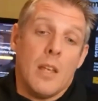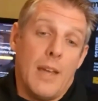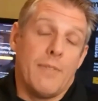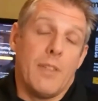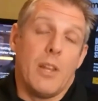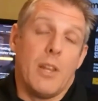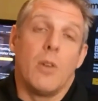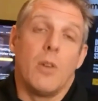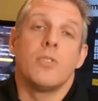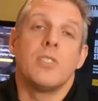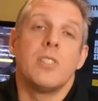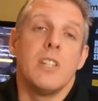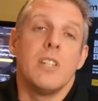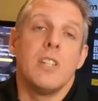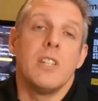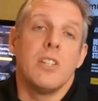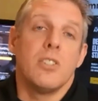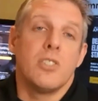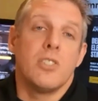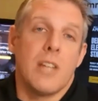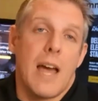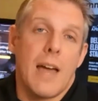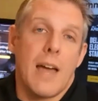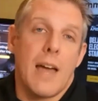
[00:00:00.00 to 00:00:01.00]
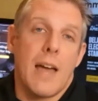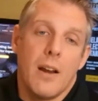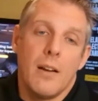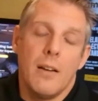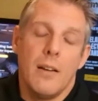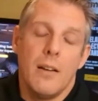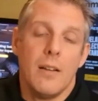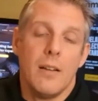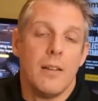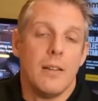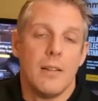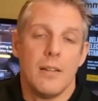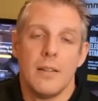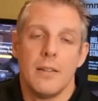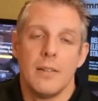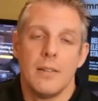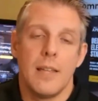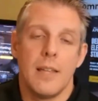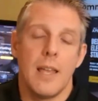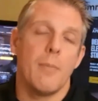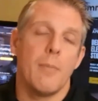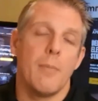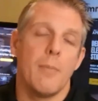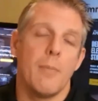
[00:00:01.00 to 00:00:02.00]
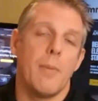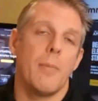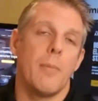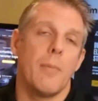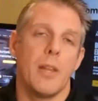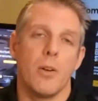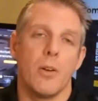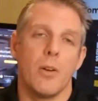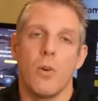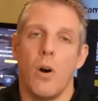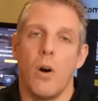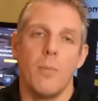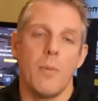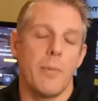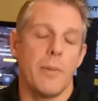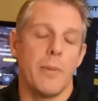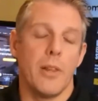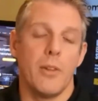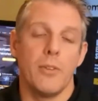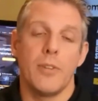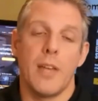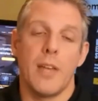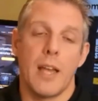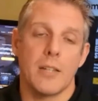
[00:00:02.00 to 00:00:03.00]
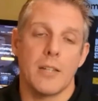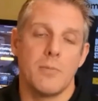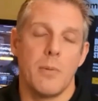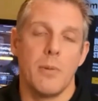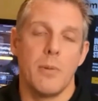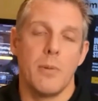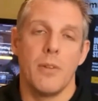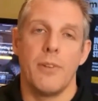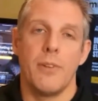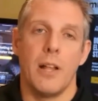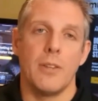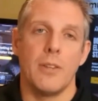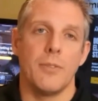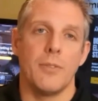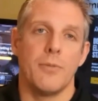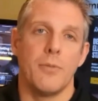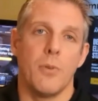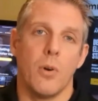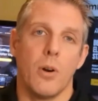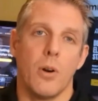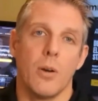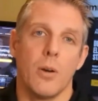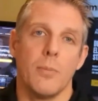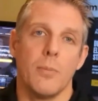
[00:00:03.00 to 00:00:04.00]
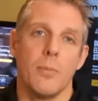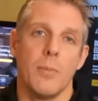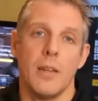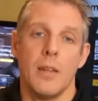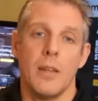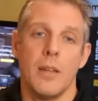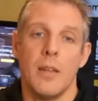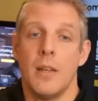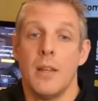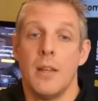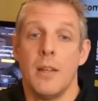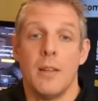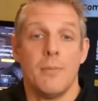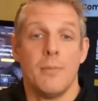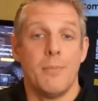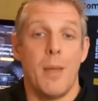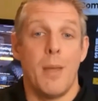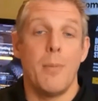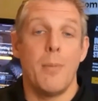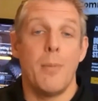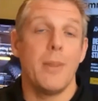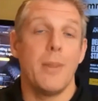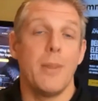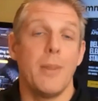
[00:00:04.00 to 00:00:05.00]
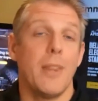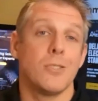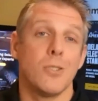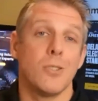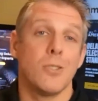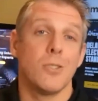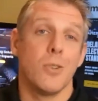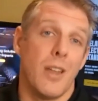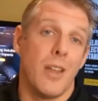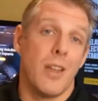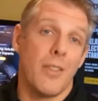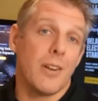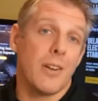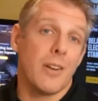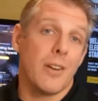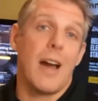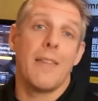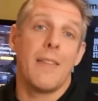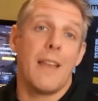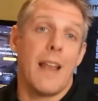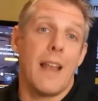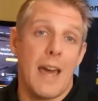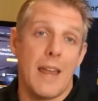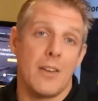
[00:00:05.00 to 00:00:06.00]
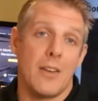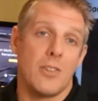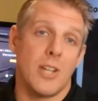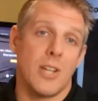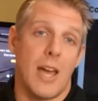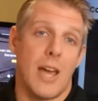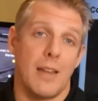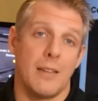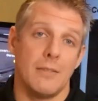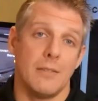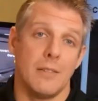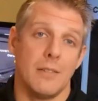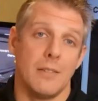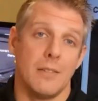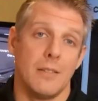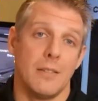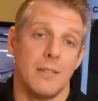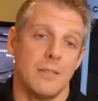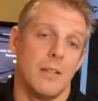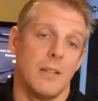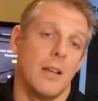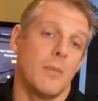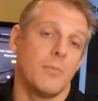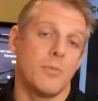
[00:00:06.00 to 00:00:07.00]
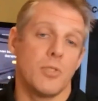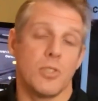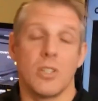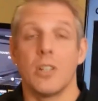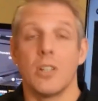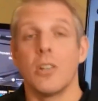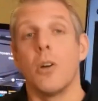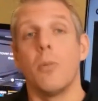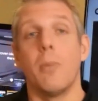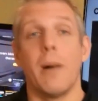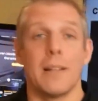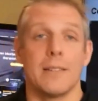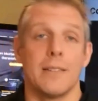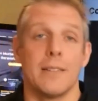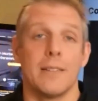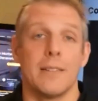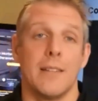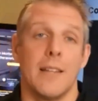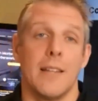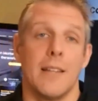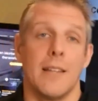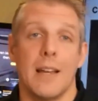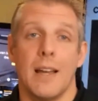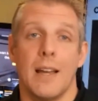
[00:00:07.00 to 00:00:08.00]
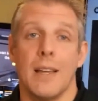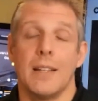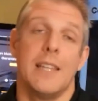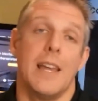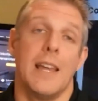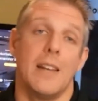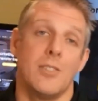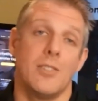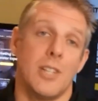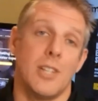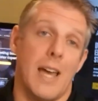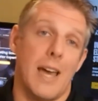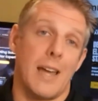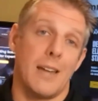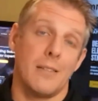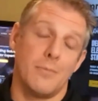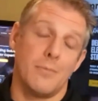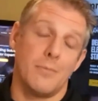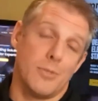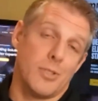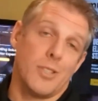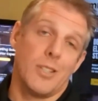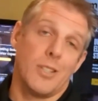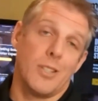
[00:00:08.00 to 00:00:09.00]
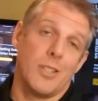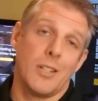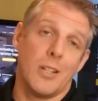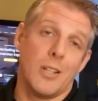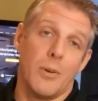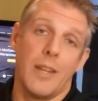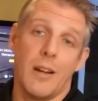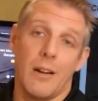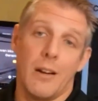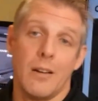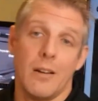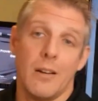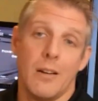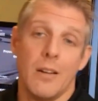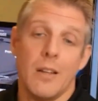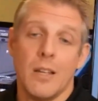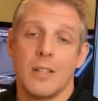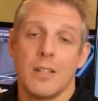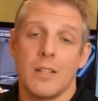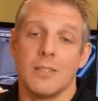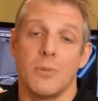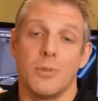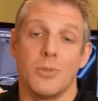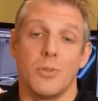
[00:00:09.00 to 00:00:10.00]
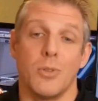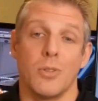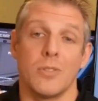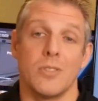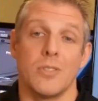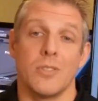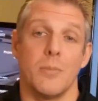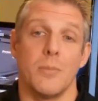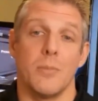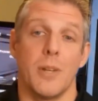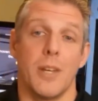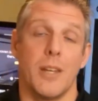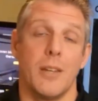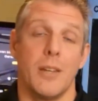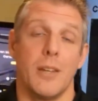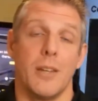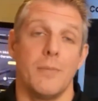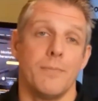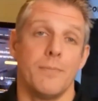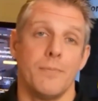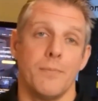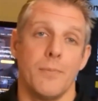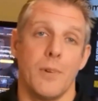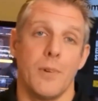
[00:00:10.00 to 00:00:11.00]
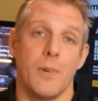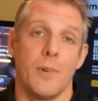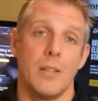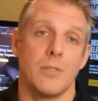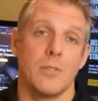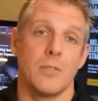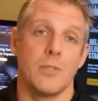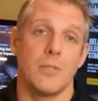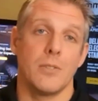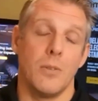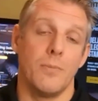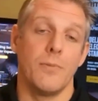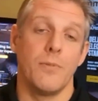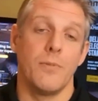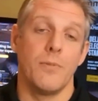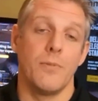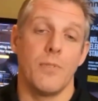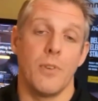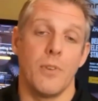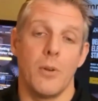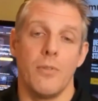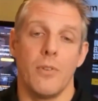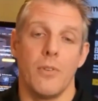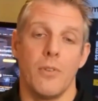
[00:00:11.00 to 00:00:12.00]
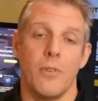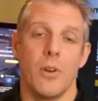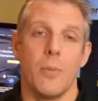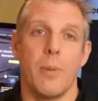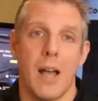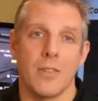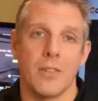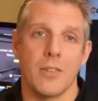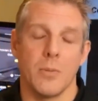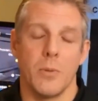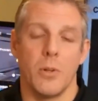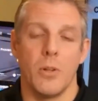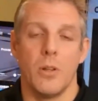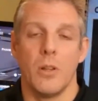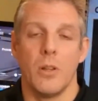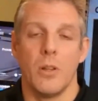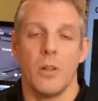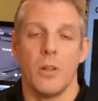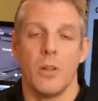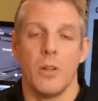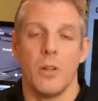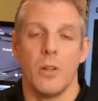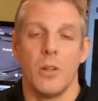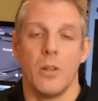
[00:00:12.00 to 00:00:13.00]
If they don't see a chat there, yeah, maybe they'll call, maybe they'll text, maybe they'll fill out the form, but maybe they saw another guy that had a chat. I'm just going to go back to that guy because he had a chat. I'm just going to go in there because I want to talk to somebody, right? So very, very possible